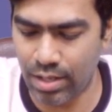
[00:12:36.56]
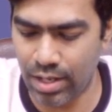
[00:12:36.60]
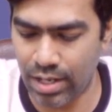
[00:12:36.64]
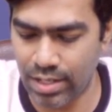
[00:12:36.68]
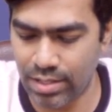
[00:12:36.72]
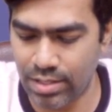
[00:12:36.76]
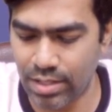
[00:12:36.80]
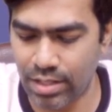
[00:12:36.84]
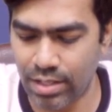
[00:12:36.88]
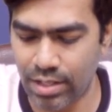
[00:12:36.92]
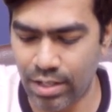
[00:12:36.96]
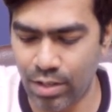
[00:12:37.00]

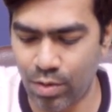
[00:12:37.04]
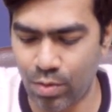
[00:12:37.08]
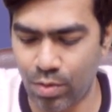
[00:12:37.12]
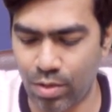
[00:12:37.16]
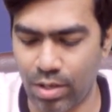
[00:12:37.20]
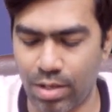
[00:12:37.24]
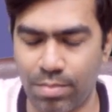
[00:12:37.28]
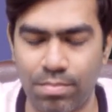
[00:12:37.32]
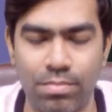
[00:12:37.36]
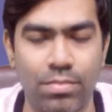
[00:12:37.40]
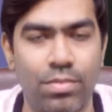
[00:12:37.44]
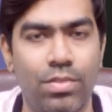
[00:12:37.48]
rising
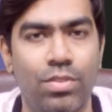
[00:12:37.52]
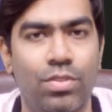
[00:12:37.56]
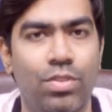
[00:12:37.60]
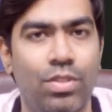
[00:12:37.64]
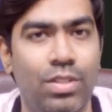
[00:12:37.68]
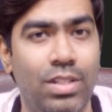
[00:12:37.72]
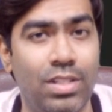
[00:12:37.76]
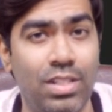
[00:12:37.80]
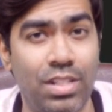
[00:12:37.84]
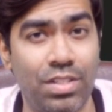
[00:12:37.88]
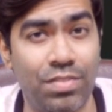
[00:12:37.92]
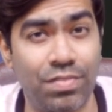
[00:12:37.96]
renogram so
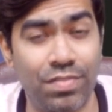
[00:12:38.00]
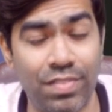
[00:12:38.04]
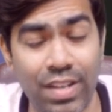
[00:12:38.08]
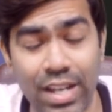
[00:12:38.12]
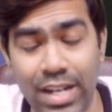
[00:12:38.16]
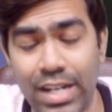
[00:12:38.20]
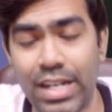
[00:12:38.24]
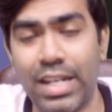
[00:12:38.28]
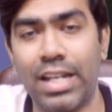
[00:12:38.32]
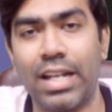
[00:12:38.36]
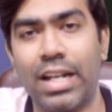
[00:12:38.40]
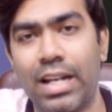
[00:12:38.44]
this is
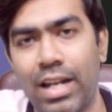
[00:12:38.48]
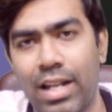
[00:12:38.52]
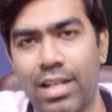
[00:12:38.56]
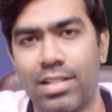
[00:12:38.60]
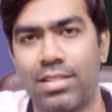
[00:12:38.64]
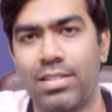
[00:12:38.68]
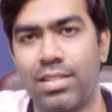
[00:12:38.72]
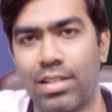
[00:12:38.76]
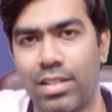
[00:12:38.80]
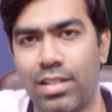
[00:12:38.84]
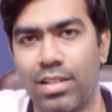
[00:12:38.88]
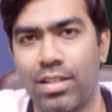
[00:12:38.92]
very
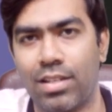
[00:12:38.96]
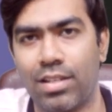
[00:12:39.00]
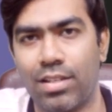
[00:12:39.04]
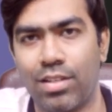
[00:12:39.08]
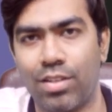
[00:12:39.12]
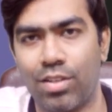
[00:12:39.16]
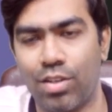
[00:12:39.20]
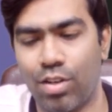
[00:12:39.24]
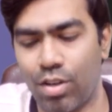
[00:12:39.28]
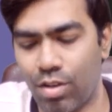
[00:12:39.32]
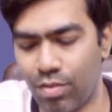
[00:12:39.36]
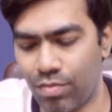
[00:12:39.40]
classic
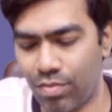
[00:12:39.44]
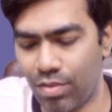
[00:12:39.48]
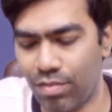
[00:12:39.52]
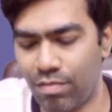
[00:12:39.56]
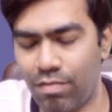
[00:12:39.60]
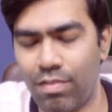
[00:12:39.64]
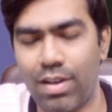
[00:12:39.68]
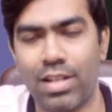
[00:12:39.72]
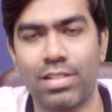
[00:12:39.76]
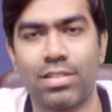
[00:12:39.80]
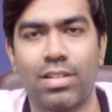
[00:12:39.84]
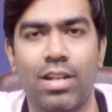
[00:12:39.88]
of a
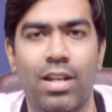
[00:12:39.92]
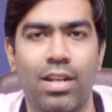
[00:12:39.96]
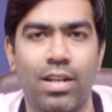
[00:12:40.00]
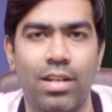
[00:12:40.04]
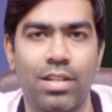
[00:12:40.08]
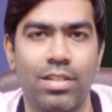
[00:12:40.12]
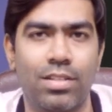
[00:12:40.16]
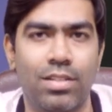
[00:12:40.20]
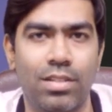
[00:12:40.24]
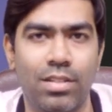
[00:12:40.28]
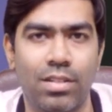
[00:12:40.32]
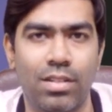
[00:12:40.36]
vascular
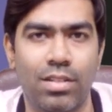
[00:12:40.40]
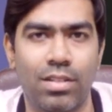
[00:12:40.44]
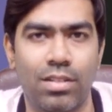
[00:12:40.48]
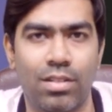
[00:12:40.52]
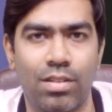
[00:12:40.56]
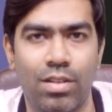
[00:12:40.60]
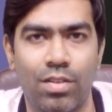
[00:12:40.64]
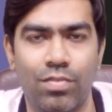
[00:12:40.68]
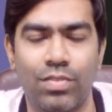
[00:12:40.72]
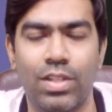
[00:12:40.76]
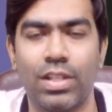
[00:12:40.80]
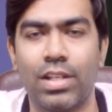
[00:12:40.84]
lesion
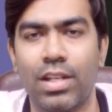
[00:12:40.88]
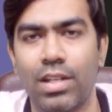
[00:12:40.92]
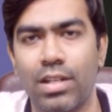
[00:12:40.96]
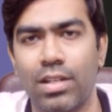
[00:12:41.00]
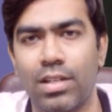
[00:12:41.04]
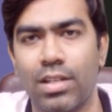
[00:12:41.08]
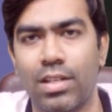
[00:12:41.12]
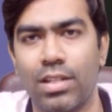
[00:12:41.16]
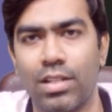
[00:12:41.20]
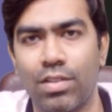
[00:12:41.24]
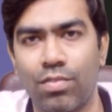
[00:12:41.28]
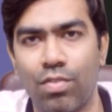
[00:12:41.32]
of the
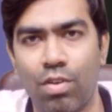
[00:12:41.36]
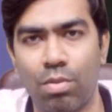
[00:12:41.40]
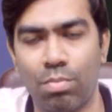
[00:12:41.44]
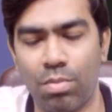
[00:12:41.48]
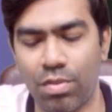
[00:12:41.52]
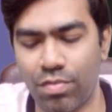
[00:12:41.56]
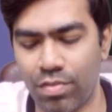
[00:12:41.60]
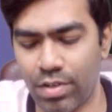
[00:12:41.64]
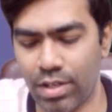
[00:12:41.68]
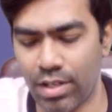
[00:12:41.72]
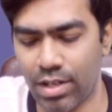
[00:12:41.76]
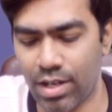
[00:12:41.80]
kidney in the form
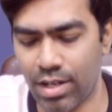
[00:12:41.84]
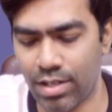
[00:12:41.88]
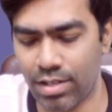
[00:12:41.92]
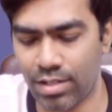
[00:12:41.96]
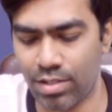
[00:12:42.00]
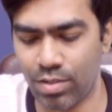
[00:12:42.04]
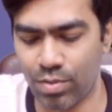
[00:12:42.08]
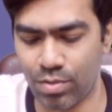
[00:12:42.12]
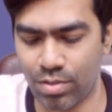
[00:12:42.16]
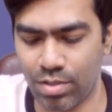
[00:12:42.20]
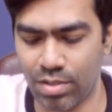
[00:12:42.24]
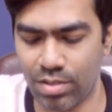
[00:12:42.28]
of renal
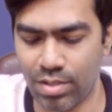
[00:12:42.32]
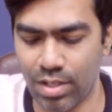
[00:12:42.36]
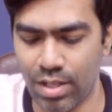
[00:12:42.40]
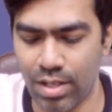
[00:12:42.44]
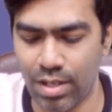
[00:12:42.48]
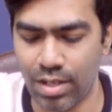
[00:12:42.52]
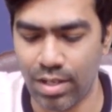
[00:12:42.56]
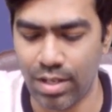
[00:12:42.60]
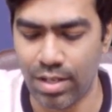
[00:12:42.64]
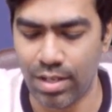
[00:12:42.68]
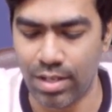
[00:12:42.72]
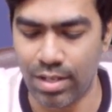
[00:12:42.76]
restenosis
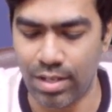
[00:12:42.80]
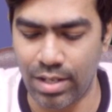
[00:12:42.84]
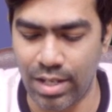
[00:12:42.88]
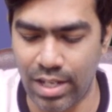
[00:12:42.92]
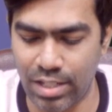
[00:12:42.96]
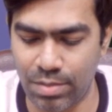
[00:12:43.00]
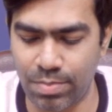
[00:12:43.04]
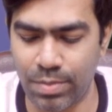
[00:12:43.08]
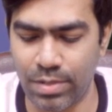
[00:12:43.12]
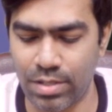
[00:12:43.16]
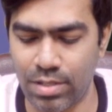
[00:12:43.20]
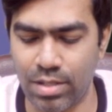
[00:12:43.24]

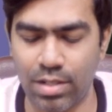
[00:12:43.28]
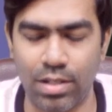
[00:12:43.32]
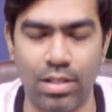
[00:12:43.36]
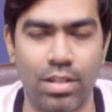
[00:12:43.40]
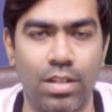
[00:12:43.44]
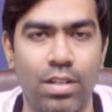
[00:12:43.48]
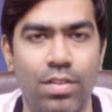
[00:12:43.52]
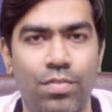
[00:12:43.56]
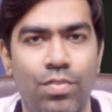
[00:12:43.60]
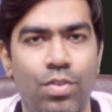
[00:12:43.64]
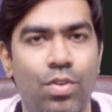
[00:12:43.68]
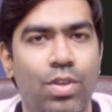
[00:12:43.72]
especially
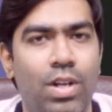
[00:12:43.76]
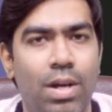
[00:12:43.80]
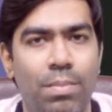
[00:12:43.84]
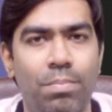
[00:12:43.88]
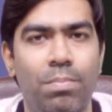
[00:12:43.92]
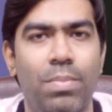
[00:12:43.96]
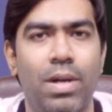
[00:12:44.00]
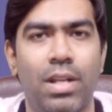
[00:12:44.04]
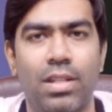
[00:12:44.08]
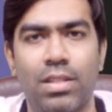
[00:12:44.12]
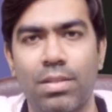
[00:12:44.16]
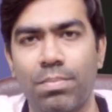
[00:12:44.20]
if you
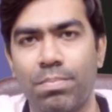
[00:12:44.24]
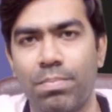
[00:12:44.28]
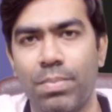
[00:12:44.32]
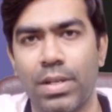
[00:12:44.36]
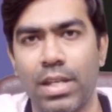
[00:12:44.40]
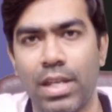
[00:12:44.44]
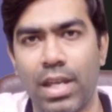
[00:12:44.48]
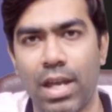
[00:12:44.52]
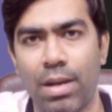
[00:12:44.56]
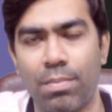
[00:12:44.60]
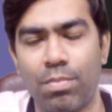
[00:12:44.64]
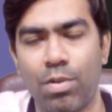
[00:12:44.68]
compare the
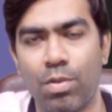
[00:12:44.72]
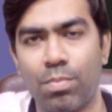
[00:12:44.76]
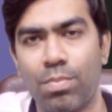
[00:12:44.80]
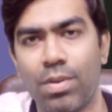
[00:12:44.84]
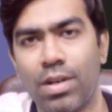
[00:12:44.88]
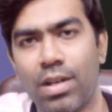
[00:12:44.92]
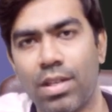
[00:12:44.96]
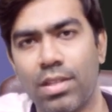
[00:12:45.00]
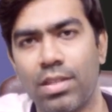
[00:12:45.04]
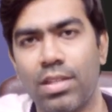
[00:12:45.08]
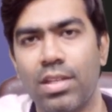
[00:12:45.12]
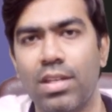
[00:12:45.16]
pre
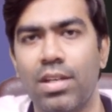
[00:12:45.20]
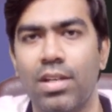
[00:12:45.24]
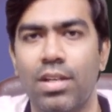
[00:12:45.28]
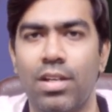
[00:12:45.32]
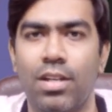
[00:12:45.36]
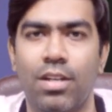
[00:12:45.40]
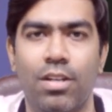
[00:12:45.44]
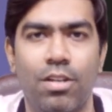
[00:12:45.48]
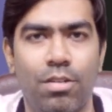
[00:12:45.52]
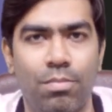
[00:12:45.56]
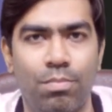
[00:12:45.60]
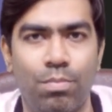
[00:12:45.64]
captopril and the
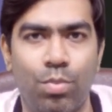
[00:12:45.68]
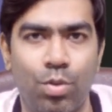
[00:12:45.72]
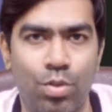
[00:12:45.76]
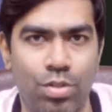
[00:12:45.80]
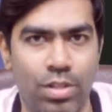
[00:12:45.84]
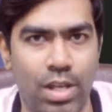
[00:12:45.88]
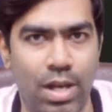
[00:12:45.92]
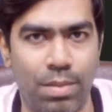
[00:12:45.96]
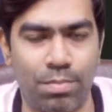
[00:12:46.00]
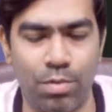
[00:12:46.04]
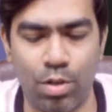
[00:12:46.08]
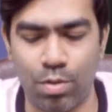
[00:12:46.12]

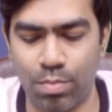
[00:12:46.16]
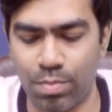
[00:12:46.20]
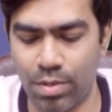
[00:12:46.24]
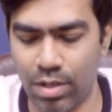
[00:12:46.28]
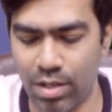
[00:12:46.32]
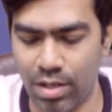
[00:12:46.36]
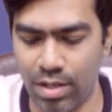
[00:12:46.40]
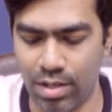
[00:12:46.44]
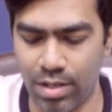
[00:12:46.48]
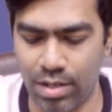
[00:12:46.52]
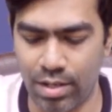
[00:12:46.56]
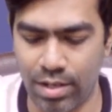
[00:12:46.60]
post
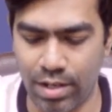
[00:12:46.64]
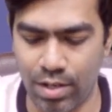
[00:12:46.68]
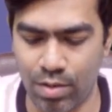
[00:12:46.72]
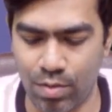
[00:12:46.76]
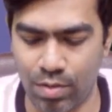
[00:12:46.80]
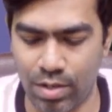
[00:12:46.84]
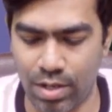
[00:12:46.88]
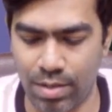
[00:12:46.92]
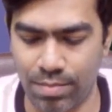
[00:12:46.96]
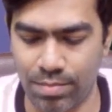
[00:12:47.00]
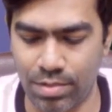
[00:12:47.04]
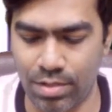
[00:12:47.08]
captopril
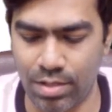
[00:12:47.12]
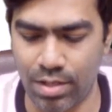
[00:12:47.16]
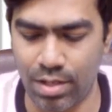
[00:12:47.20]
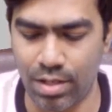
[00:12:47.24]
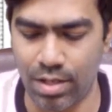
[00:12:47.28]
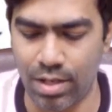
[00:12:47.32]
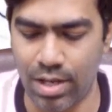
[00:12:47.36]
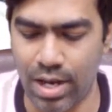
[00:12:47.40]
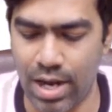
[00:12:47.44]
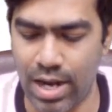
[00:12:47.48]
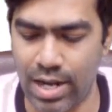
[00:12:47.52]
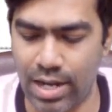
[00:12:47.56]
renograms
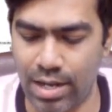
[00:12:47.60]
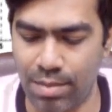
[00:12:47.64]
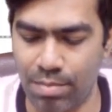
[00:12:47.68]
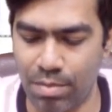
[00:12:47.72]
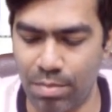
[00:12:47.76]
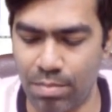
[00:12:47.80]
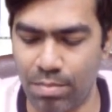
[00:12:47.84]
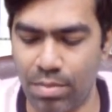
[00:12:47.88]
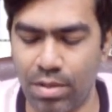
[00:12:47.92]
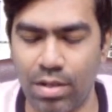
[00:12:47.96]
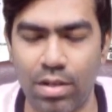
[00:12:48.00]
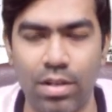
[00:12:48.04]
and
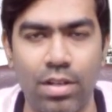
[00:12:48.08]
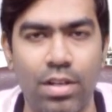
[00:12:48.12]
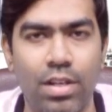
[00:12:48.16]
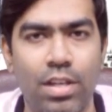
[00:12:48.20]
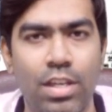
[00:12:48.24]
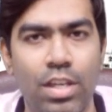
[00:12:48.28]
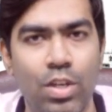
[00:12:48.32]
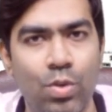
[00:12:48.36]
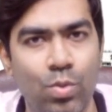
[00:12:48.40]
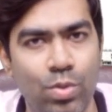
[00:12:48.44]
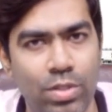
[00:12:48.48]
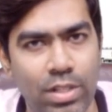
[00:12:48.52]
remember
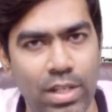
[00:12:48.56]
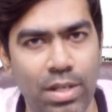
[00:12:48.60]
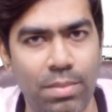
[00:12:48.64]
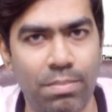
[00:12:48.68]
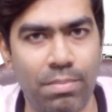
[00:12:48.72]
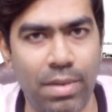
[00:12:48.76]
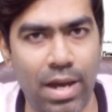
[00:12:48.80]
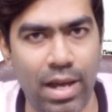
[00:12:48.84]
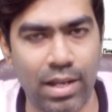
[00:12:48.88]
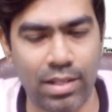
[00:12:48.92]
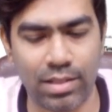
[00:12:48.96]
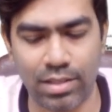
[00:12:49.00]
using
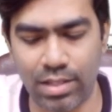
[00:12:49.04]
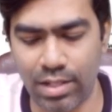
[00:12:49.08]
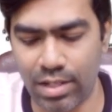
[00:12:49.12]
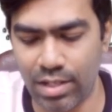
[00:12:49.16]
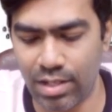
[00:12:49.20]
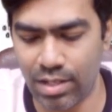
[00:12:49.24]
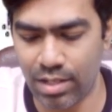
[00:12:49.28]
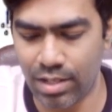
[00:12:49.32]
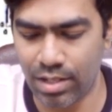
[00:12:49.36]
mag3